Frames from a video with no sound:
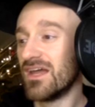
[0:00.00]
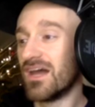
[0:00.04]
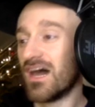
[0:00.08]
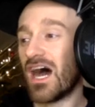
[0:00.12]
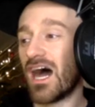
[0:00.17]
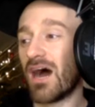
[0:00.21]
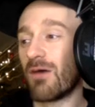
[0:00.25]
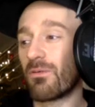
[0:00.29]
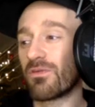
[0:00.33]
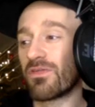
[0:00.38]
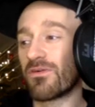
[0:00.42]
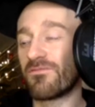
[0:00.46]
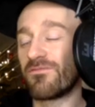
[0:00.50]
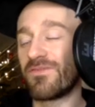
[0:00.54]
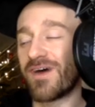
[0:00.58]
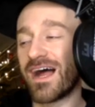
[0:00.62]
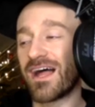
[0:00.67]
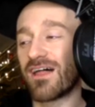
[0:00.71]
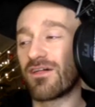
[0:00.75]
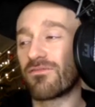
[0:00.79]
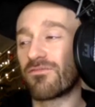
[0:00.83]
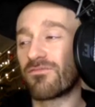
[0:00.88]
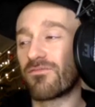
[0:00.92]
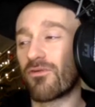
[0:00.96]
With a
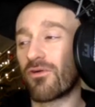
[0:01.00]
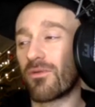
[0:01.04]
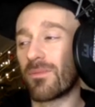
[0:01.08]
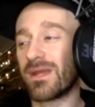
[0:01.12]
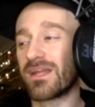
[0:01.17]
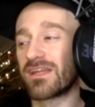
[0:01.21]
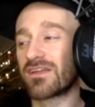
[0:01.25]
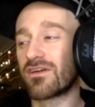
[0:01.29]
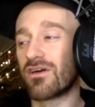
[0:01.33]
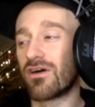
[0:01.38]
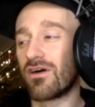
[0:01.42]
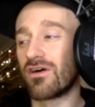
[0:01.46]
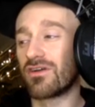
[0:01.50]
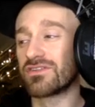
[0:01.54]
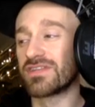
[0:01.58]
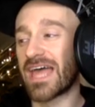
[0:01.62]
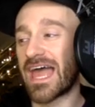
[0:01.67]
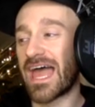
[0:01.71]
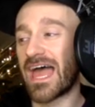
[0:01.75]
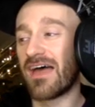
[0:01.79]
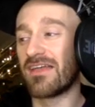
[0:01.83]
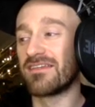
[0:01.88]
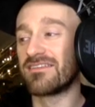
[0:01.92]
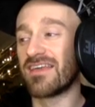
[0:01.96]
file format
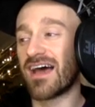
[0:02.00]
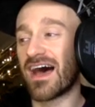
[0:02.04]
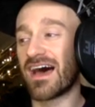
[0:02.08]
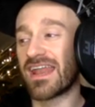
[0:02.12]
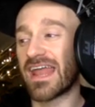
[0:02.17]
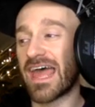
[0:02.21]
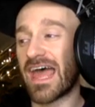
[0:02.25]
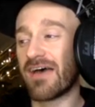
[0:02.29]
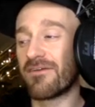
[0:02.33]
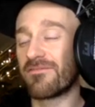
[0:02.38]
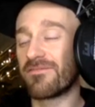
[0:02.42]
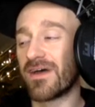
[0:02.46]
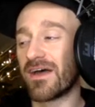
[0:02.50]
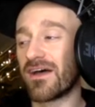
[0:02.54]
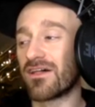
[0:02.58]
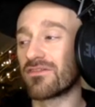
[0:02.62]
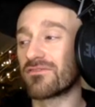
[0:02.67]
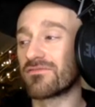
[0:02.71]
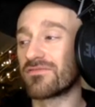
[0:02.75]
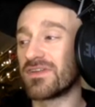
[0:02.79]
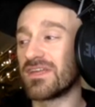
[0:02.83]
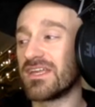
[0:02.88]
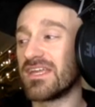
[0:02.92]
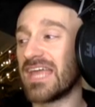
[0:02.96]
called
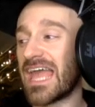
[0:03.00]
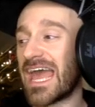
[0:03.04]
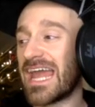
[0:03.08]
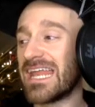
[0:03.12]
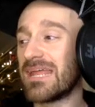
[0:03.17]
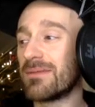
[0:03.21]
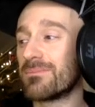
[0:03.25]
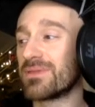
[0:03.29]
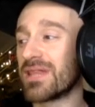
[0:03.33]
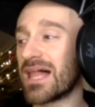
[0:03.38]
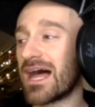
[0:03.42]
.flv, any